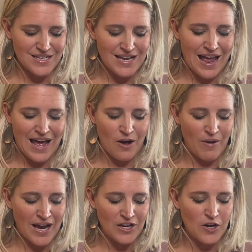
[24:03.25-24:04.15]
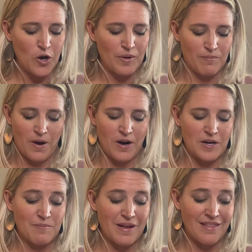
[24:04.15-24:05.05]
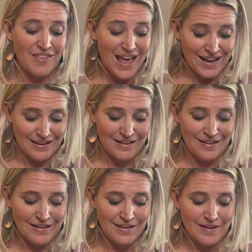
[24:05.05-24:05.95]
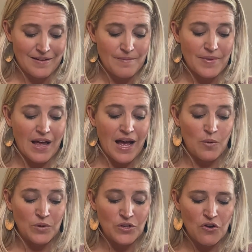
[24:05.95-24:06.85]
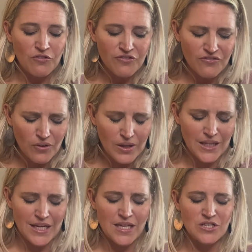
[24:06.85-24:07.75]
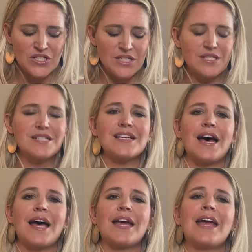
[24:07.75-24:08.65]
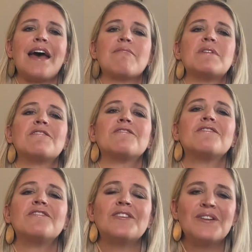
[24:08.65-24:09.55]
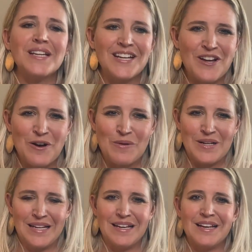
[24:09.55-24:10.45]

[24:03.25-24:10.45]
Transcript: Now I know in part, but then I will know fully, just as I have been fully known."